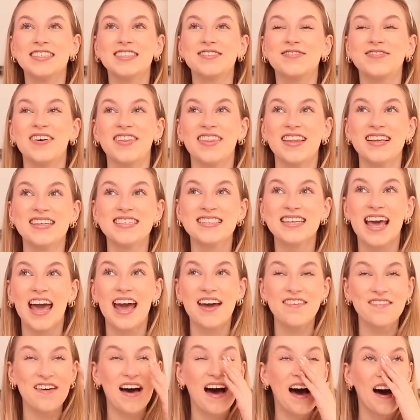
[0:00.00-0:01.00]
When this
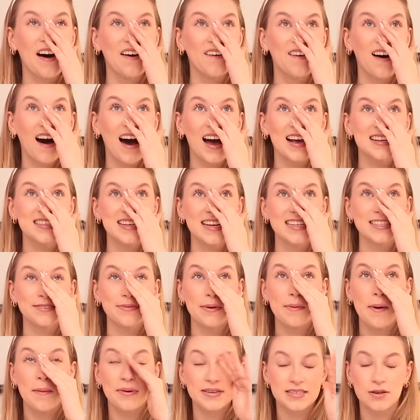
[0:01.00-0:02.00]
came out, I said to
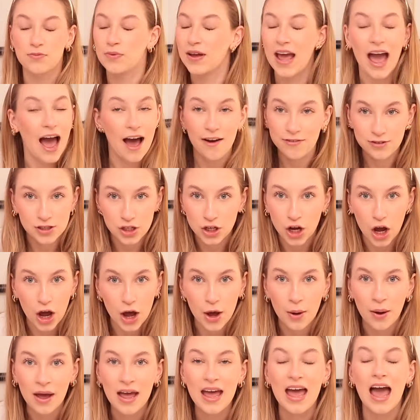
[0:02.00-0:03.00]
my mum, I said, we have to
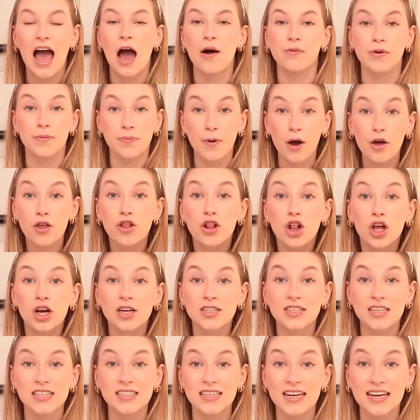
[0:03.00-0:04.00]
go. And we both
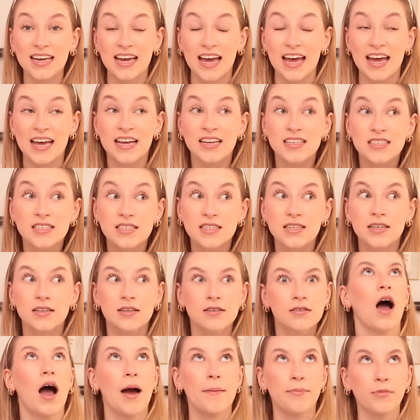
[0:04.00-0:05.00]
looked at tickets.
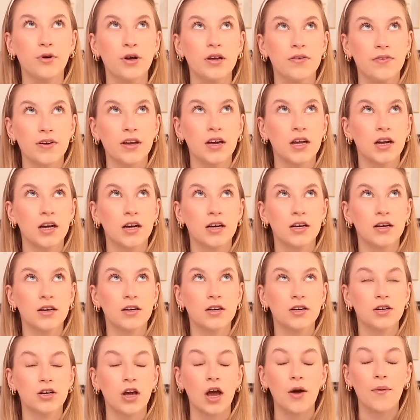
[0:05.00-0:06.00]
I'm not even gonna
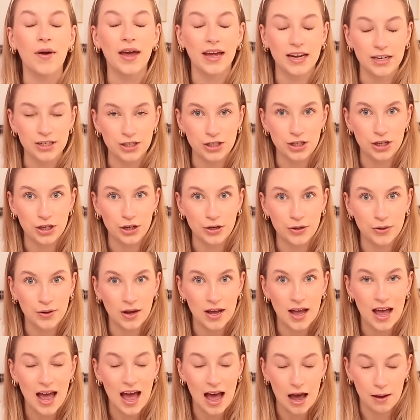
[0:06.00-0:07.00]
go into
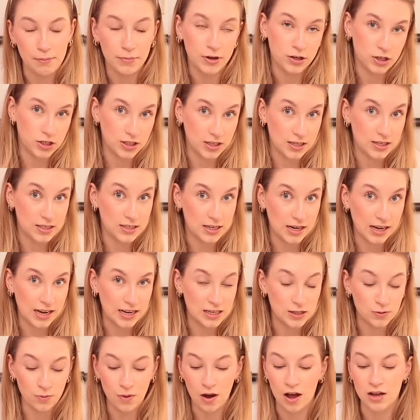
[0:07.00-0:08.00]
how much these
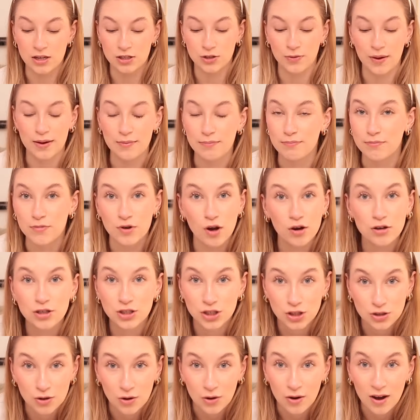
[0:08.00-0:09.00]
tickets were, so I'm not
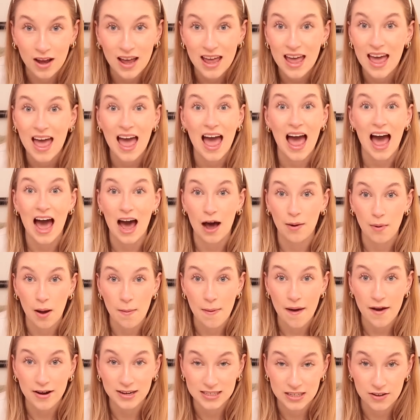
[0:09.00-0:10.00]
sure how my
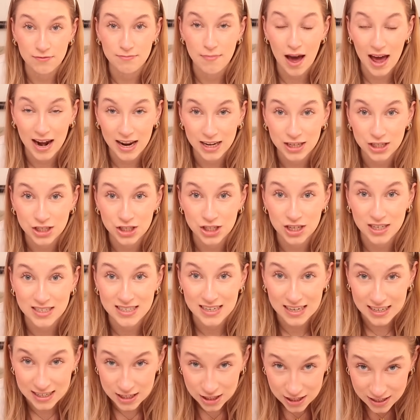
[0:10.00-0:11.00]
parents have managed
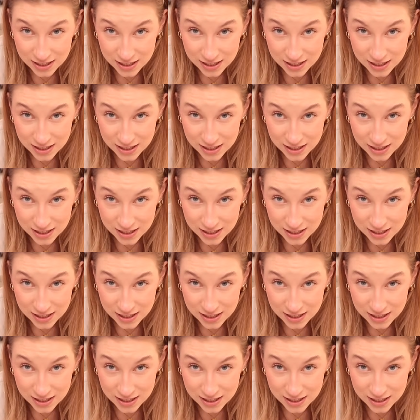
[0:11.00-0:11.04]
to